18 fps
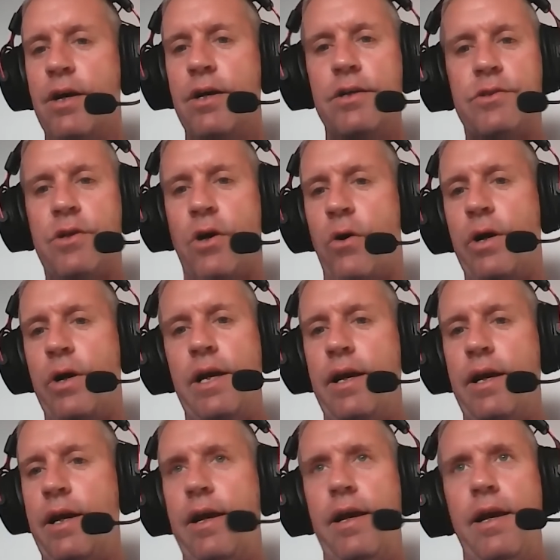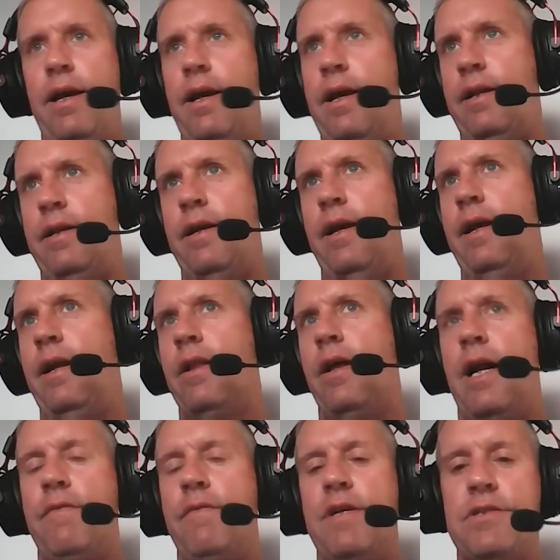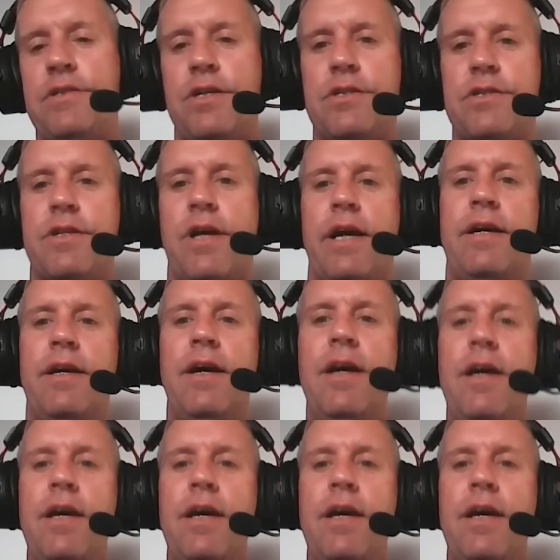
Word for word: So, and, and a lot of it is just like,